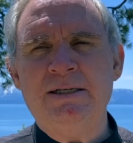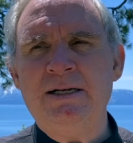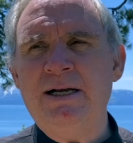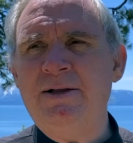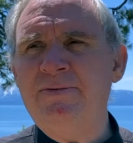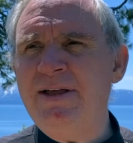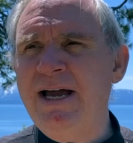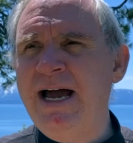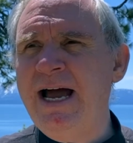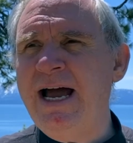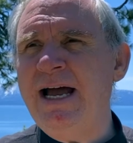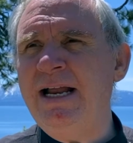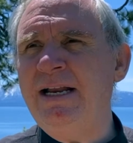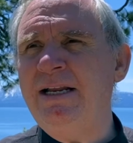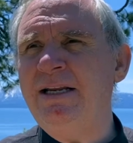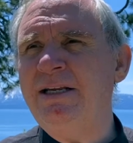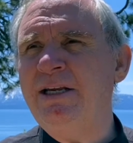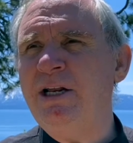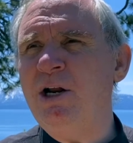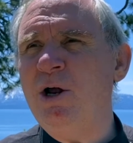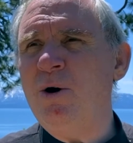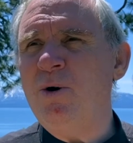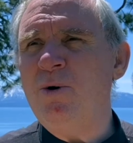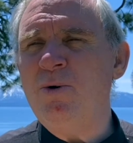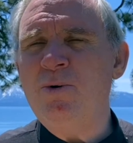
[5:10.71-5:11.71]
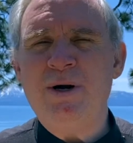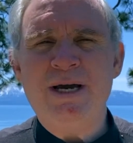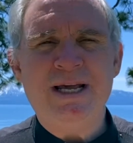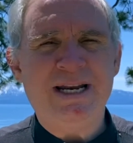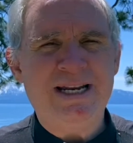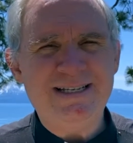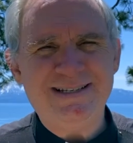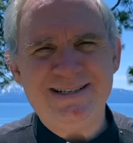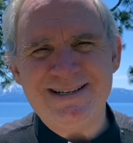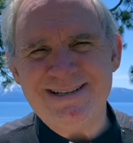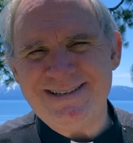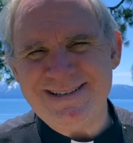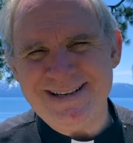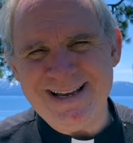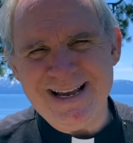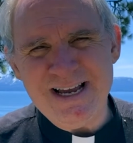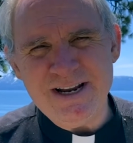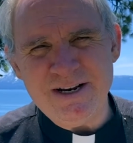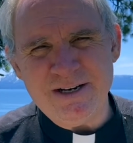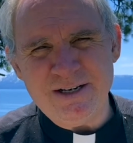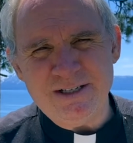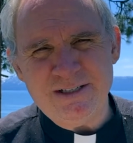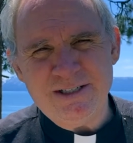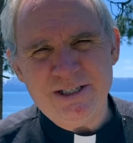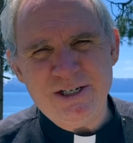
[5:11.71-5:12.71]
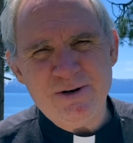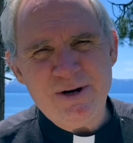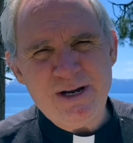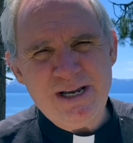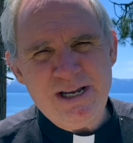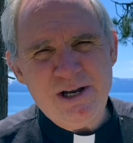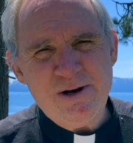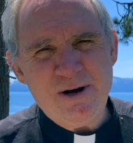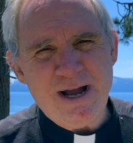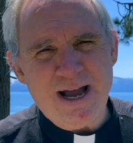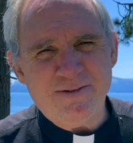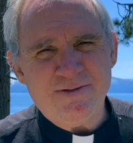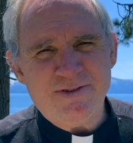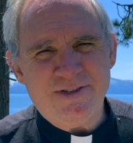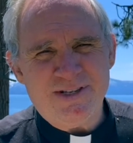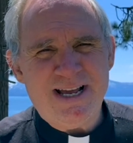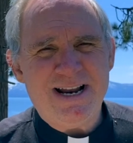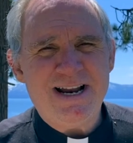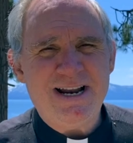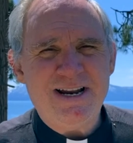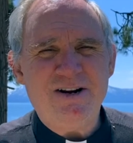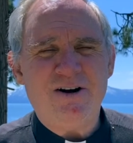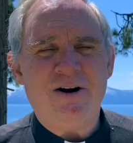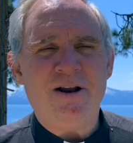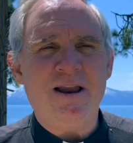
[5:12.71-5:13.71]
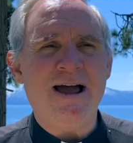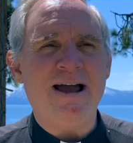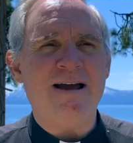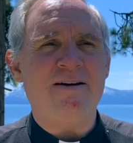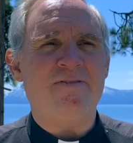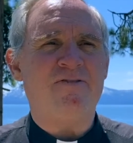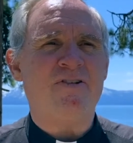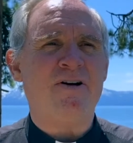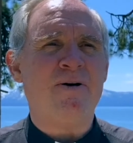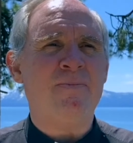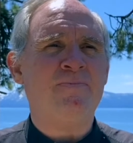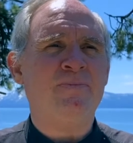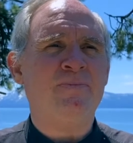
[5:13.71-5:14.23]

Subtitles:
that, you know, it is a sin. You have sin in your life.